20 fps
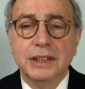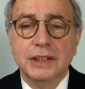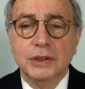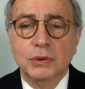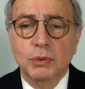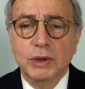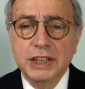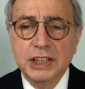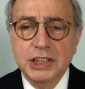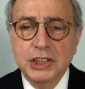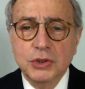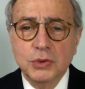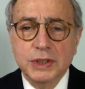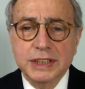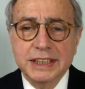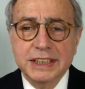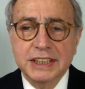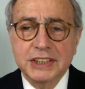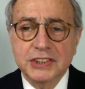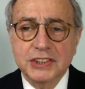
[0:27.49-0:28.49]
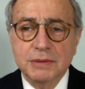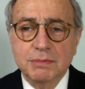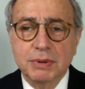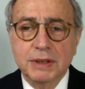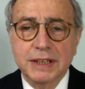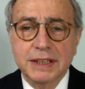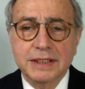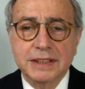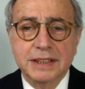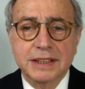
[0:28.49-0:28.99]
When do you
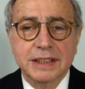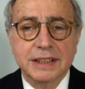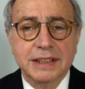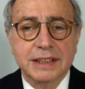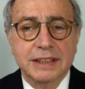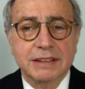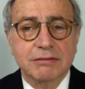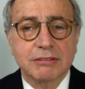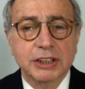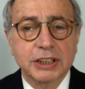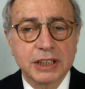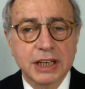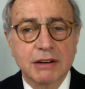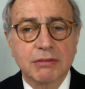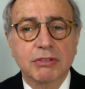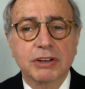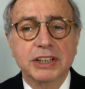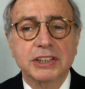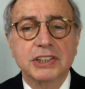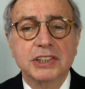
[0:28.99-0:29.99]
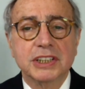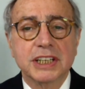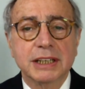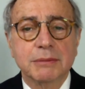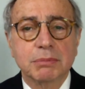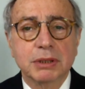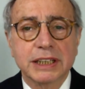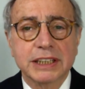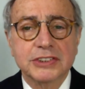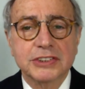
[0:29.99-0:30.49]
anticipate recovery to take
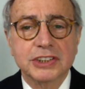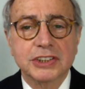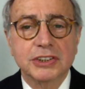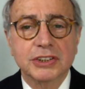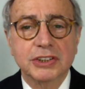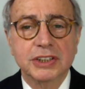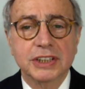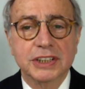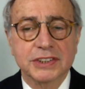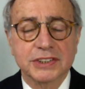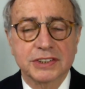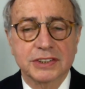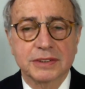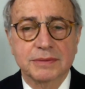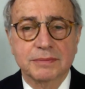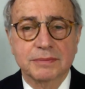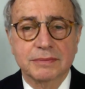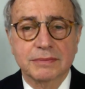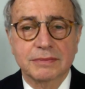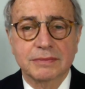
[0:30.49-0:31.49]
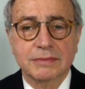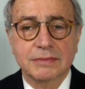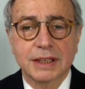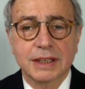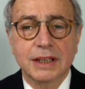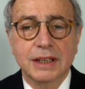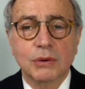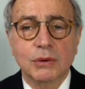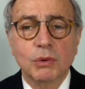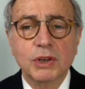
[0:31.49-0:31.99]
place in earnest?
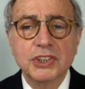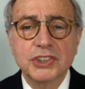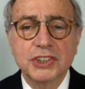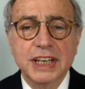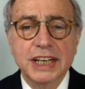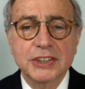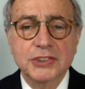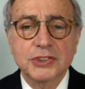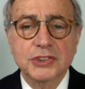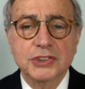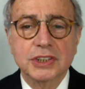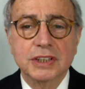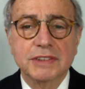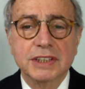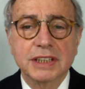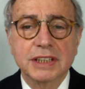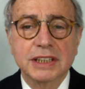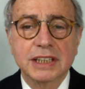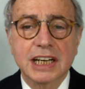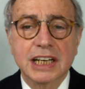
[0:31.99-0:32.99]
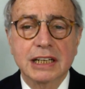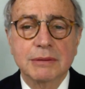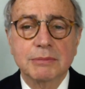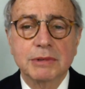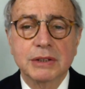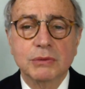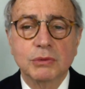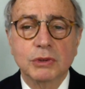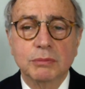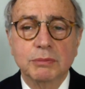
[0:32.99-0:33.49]
Which sectors of the
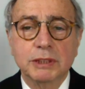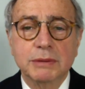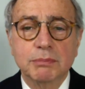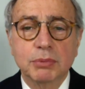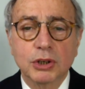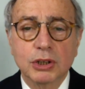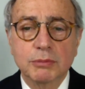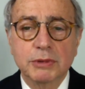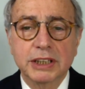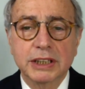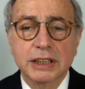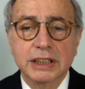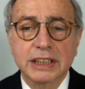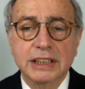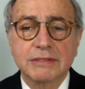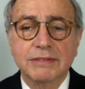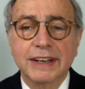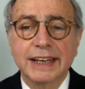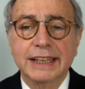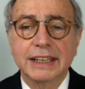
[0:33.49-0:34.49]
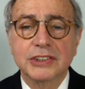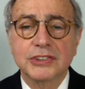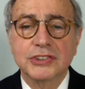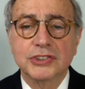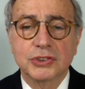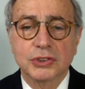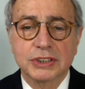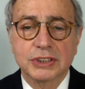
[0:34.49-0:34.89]
economy will be permanently advantaged or